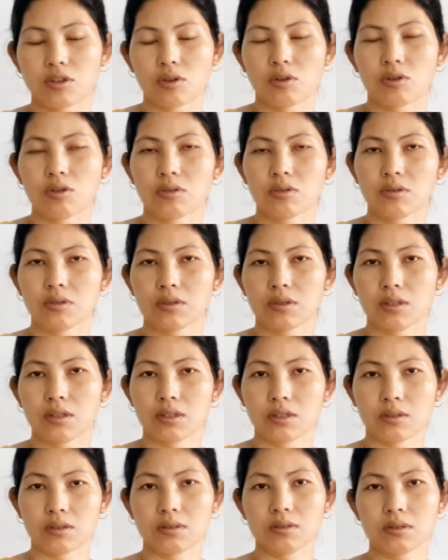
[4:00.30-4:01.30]
or
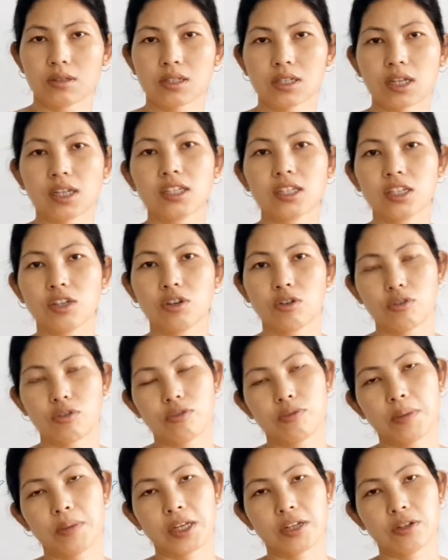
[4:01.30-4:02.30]
the study of
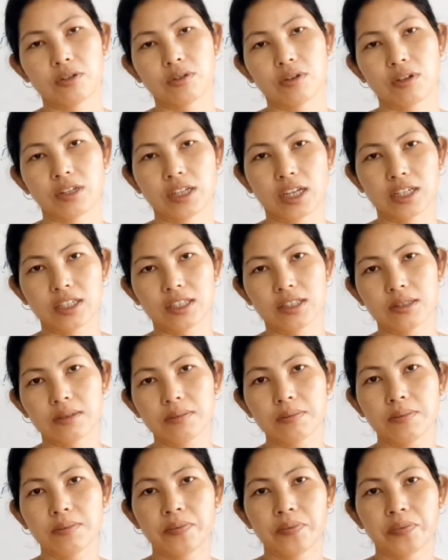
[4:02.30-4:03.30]

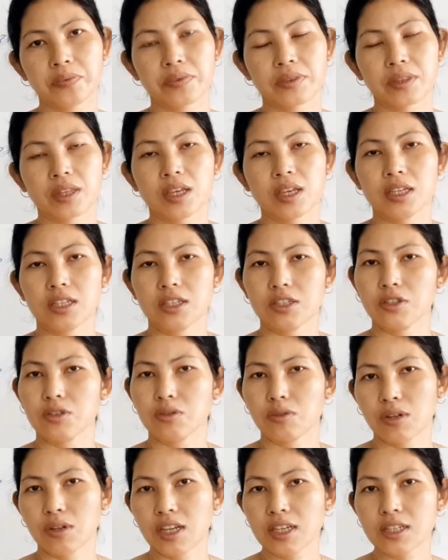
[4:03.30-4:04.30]
microorganism is
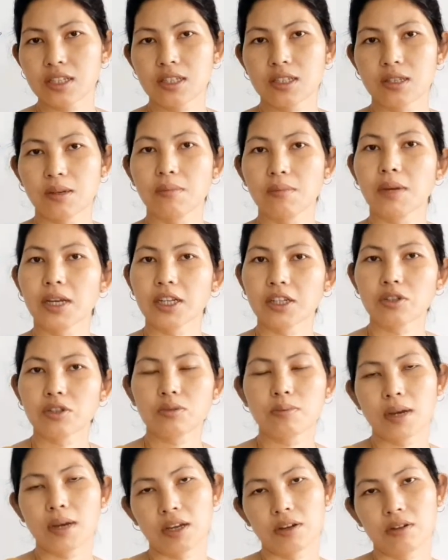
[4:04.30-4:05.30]
known as
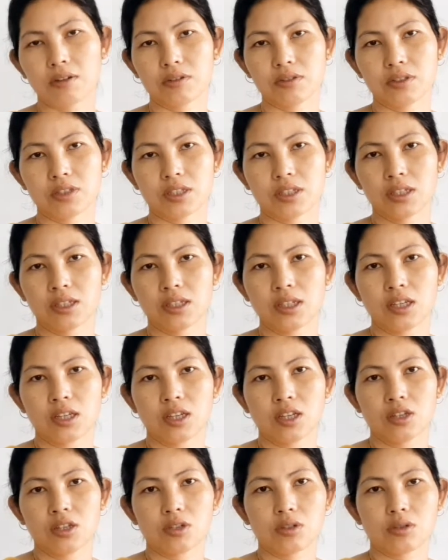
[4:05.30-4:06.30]
microbiology.
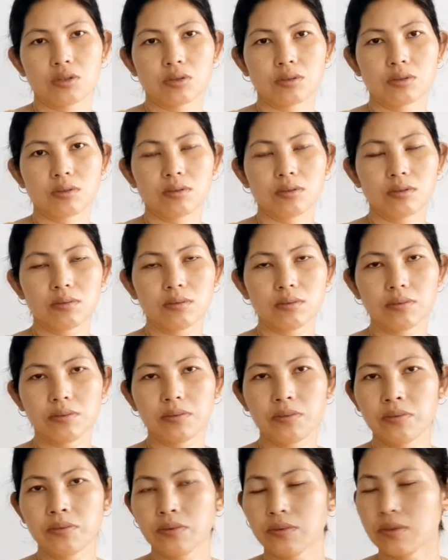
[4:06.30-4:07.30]
So
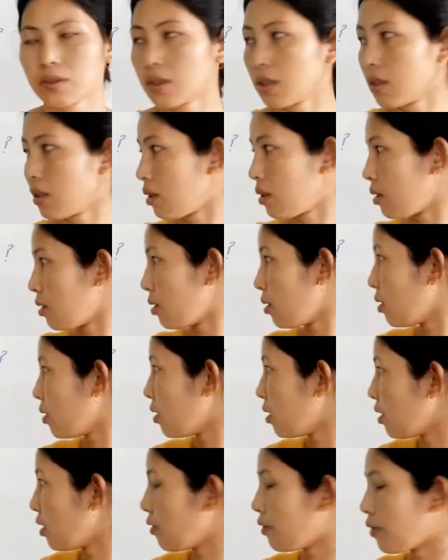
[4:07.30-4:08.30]

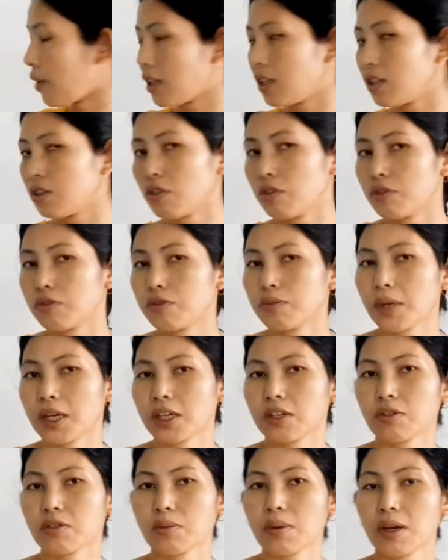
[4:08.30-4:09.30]
the father of
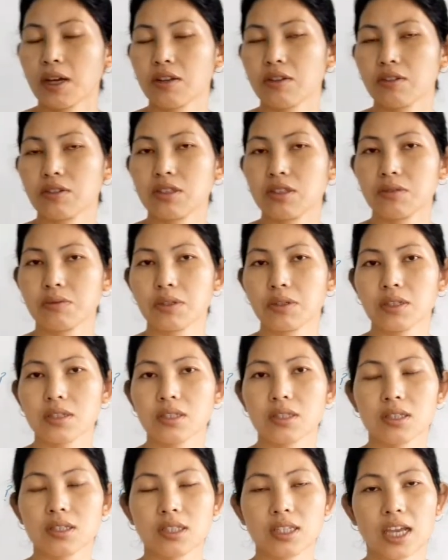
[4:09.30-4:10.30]
microbiology
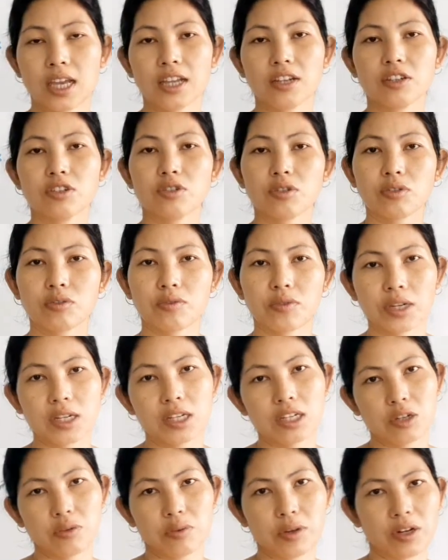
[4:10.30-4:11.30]
was Anton
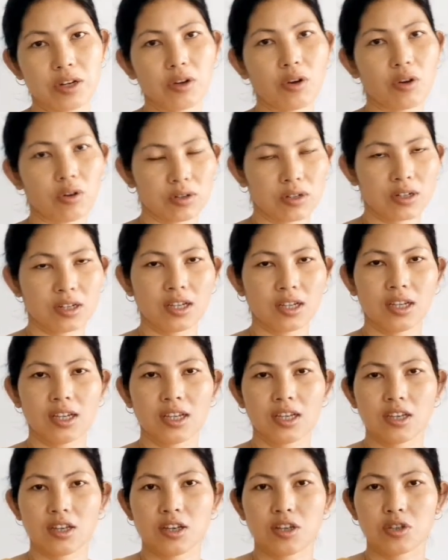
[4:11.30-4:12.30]
van Leeuwenhoek.
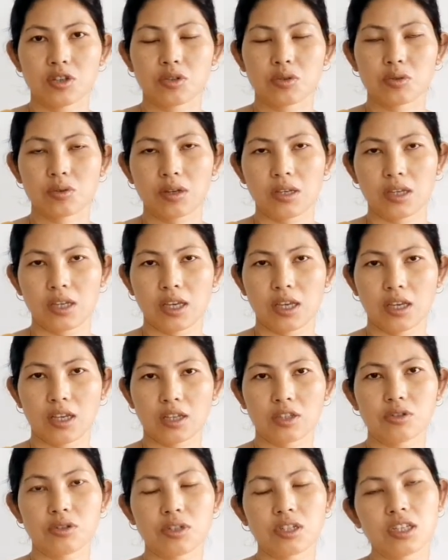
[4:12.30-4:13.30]
So
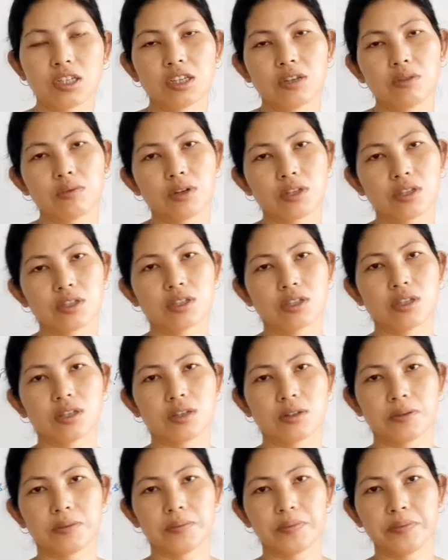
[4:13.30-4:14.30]
actually he was
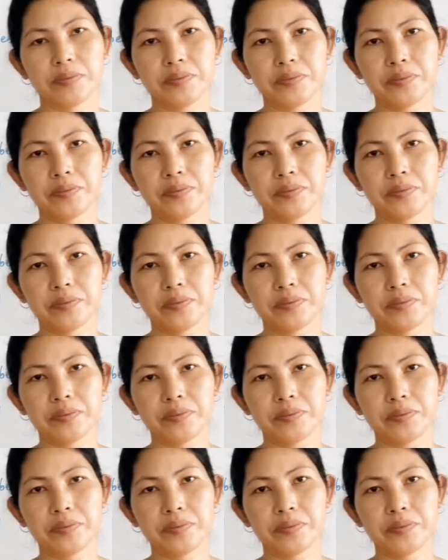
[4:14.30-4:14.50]
a